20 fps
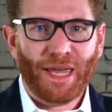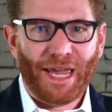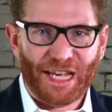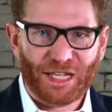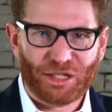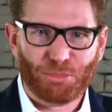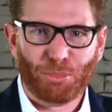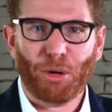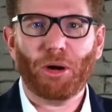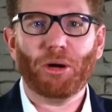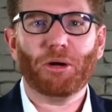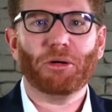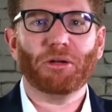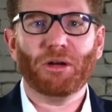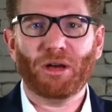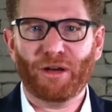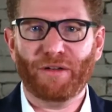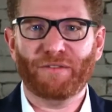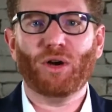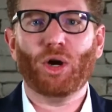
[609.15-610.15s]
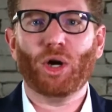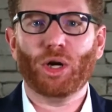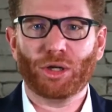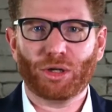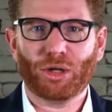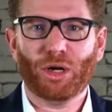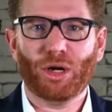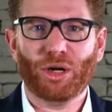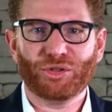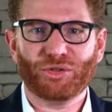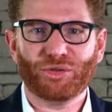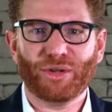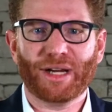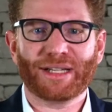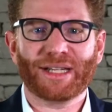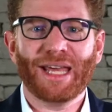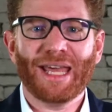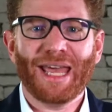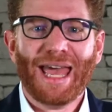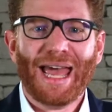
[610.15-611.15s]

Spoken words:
as part of our contract.